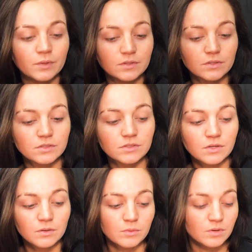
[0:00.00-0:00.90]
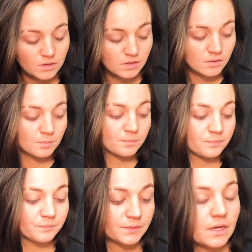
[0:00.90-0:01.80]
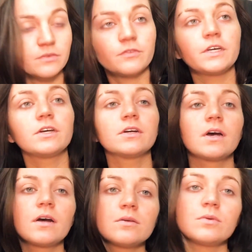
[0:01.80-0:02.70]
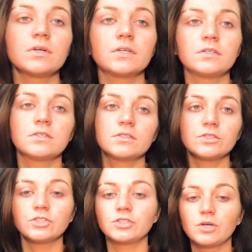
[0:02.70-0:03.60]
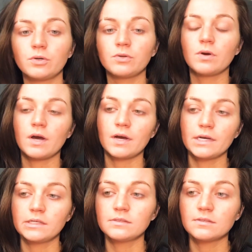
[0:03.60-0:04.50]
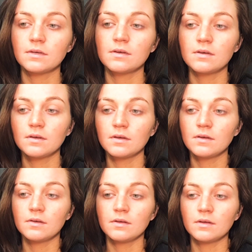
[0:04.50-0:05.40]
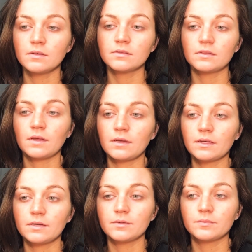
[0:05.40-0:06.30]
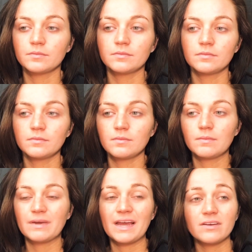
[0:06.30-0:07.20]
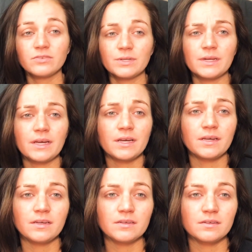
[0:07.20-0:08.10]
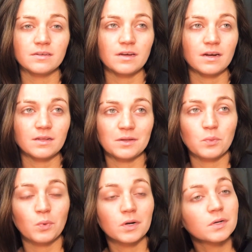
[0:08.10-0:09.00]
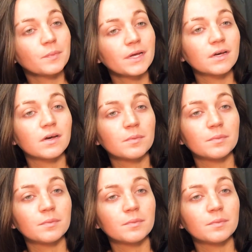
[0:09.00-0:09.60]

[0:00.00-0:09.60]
So I figured I would show you guys like my everyday kind of like work makeup.